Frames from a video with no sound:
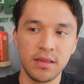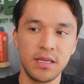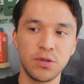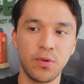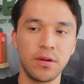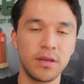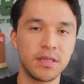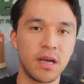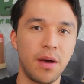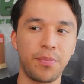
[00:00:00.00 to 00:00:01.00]
This one
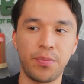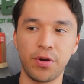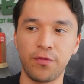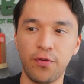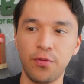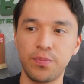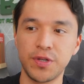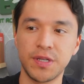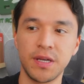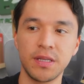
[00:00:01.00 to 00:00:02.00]
is up about
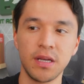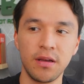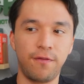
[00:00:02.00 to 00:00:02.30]
4%,